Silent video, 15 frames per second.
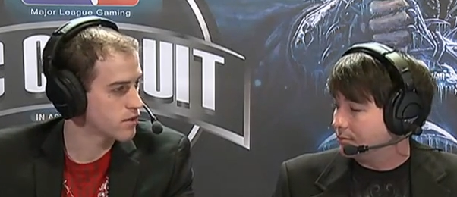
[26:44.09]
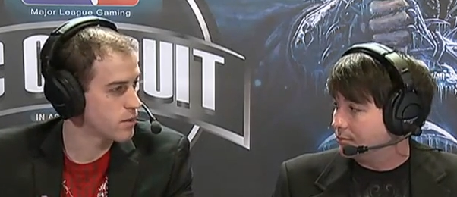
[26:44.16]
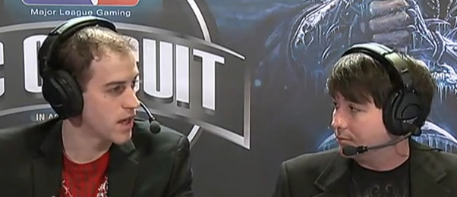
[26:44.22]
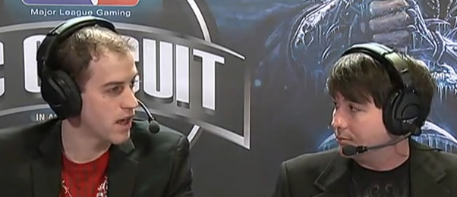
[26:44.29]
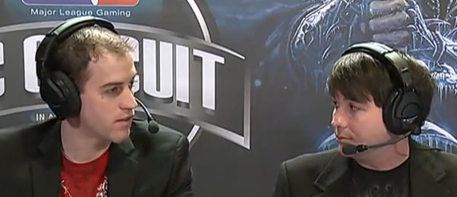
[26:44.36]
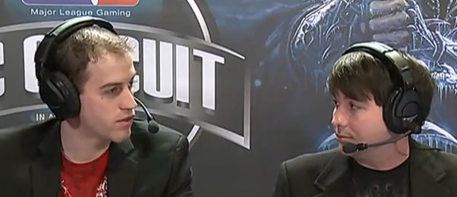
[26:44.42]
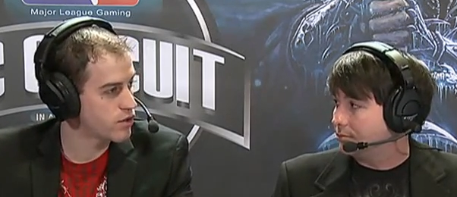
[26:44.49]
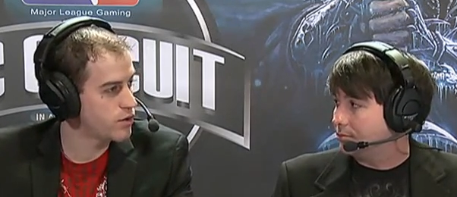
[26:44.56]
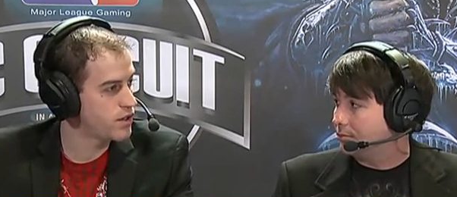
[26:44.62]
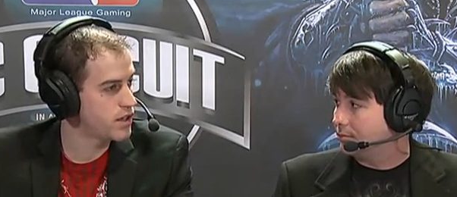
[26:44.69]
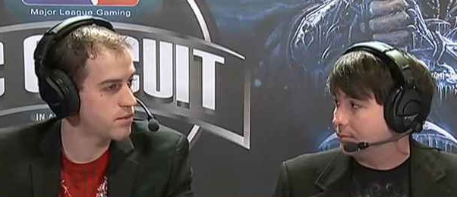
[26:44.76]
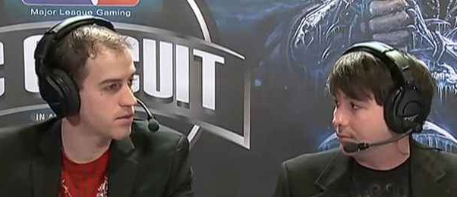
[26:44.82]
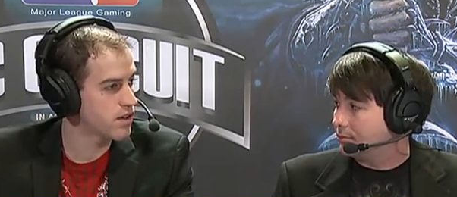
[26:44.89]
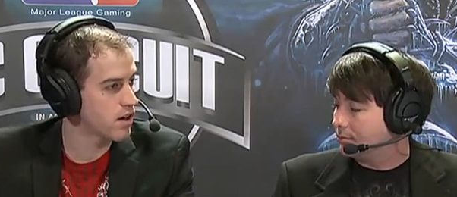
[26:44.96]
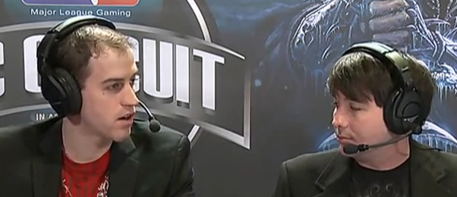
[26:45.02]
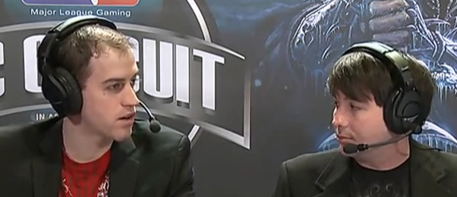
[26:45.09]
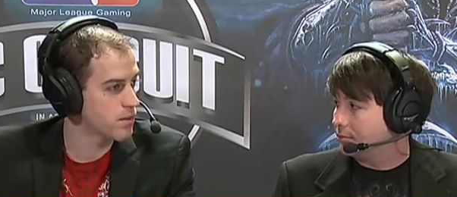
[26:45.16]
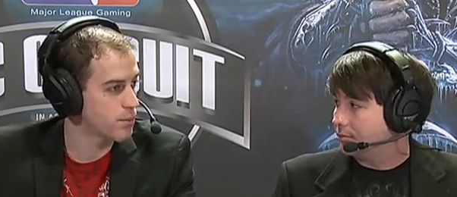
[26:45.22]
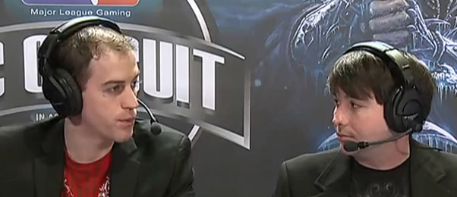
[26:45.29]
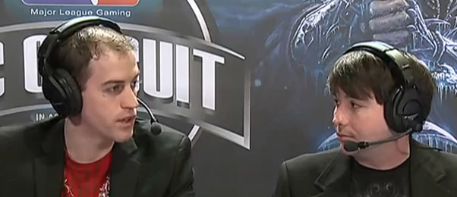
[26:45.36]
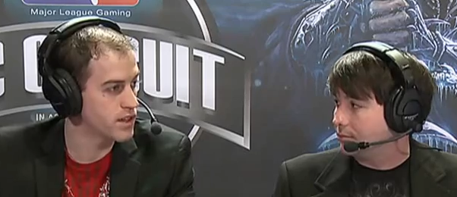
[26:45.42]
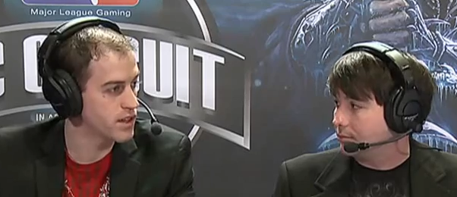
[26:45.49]
Speaker 1: So we have two teams that are
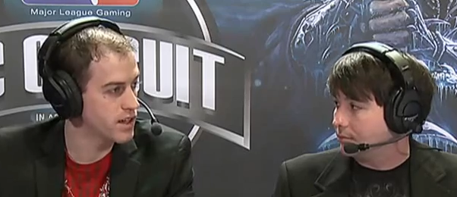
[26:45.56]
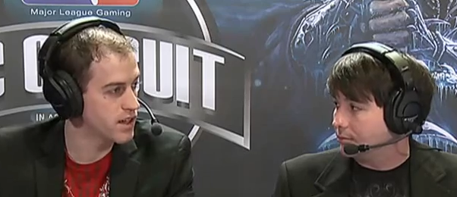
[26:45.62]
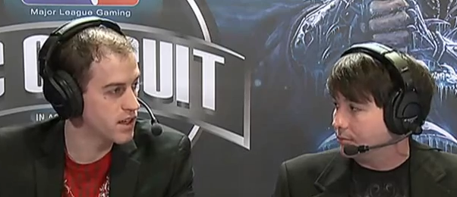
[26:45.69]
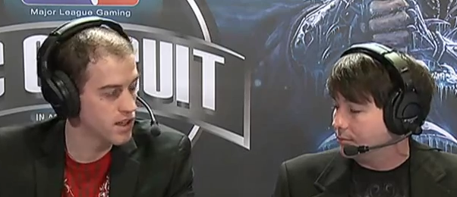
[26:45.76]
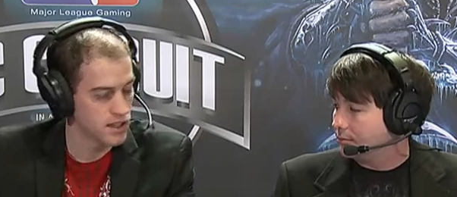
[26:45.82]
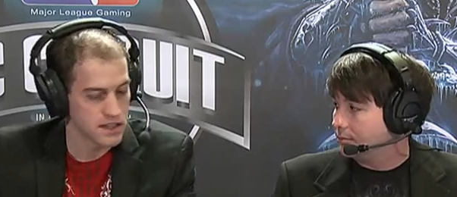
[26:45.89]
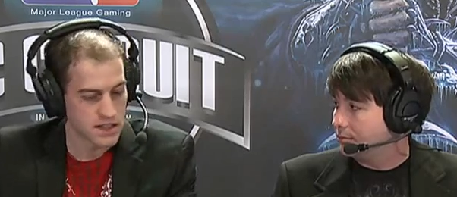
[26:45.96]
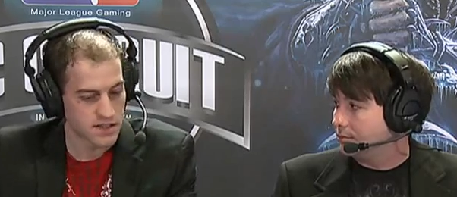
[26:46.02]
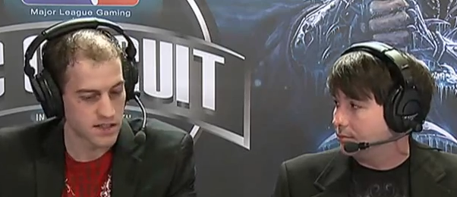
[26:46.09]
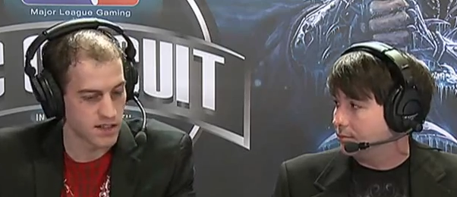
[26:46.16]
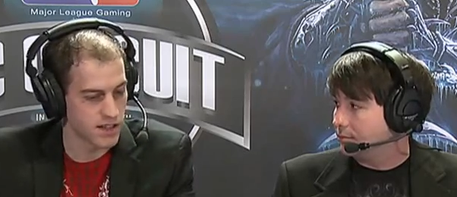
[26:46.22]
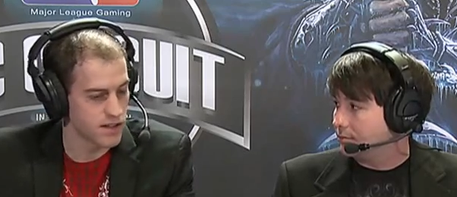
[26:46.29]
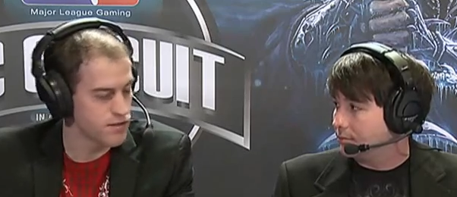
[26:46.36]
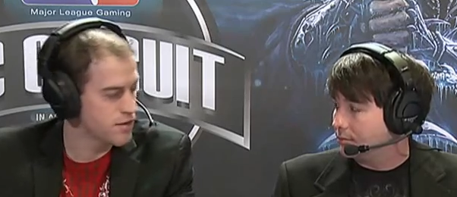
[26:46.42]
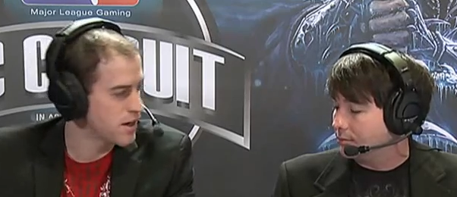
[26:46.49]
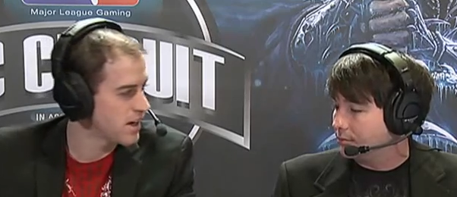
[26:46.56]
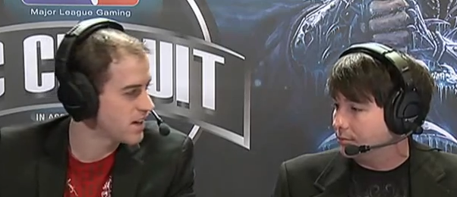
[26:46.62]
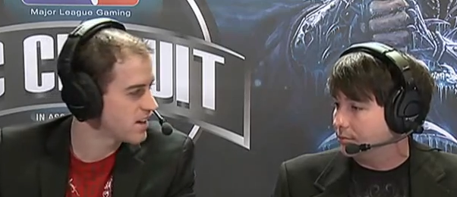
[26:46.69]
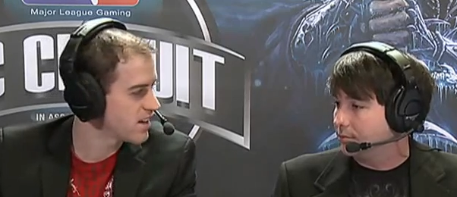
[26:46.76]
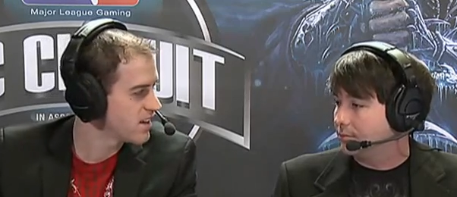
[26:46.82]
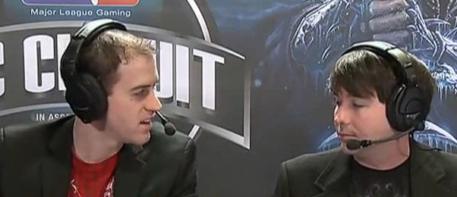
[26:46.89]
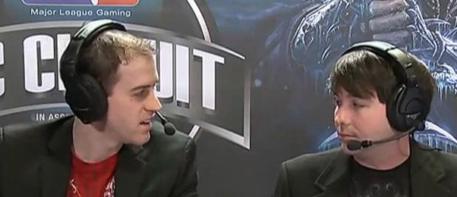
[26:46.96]
completely
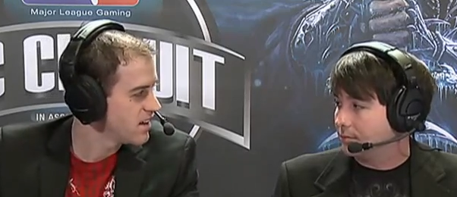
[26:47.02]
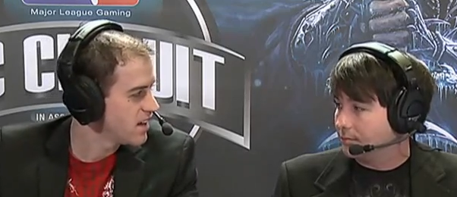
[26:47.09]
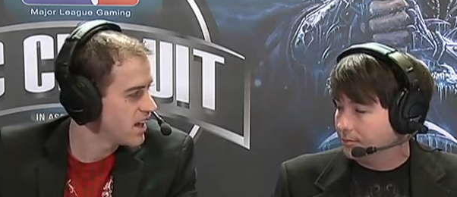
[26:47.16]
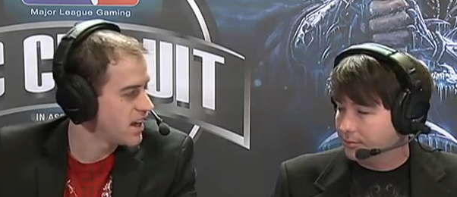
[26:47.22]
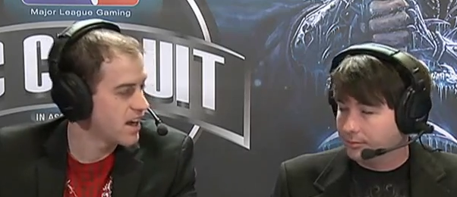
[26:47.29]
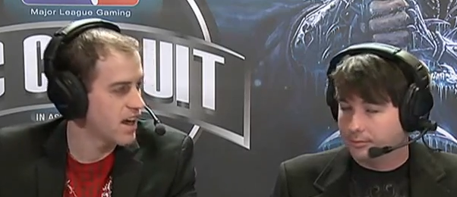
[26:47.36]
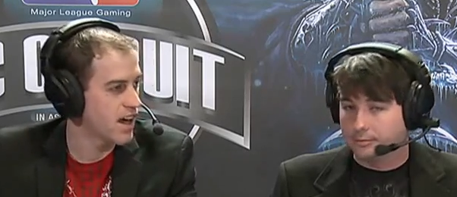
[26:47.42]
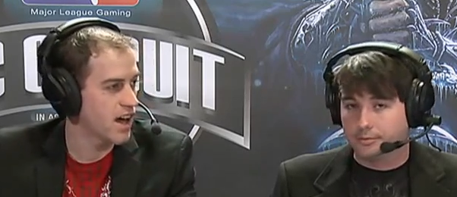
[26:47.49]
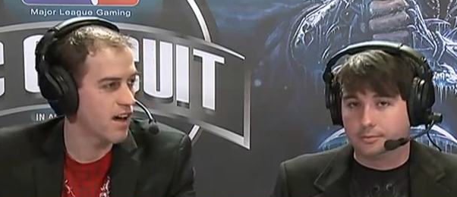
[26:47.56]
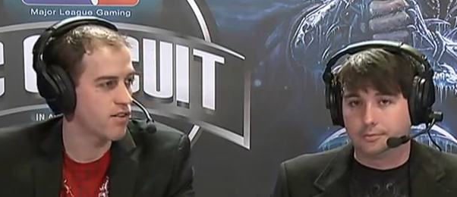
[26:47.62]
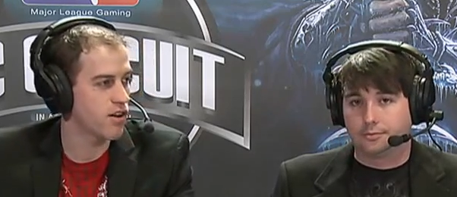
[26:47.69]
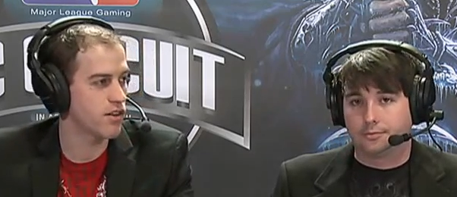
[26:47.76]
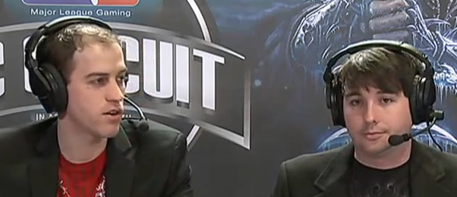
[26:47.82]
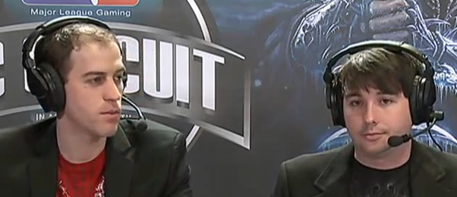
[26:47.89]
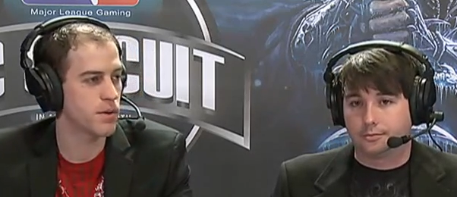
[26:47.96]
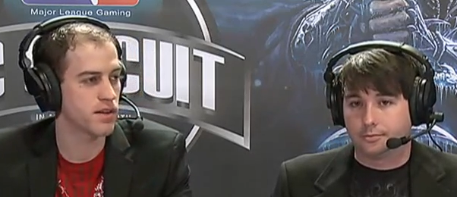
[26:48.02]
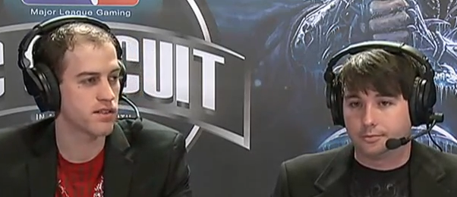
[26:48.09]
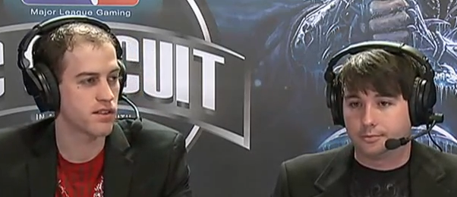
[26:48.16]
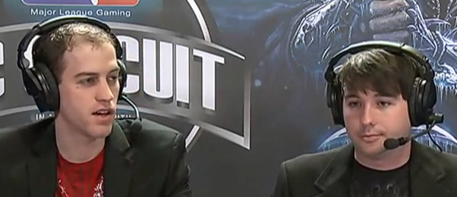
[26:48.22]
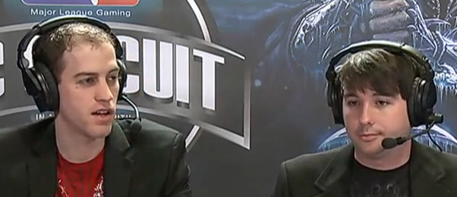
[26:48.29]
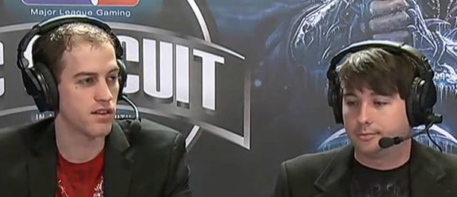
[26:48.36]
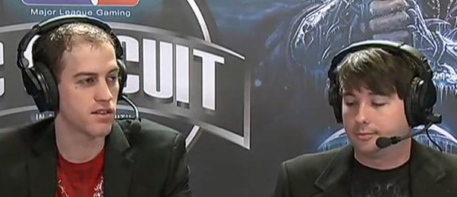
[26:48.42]
solidified and uh, have all their
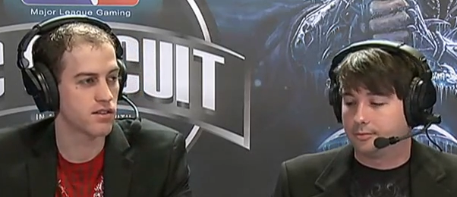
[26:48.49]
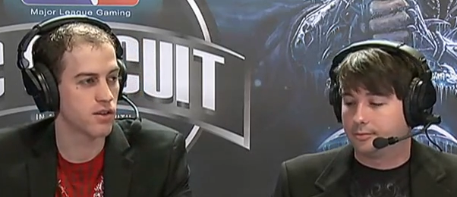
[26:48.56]
picks done.